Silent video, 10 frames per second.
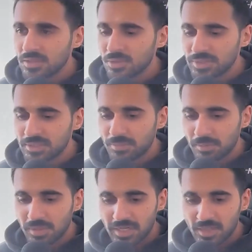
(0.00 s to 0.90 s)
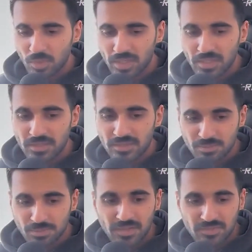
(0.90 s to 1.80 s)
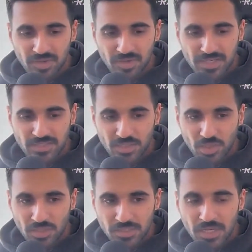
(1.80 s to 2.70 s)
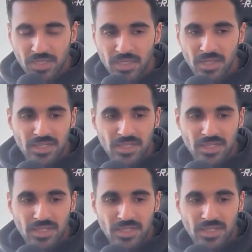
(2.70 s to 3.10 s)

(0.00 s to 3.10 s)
The reason people gain weight despite fasting all day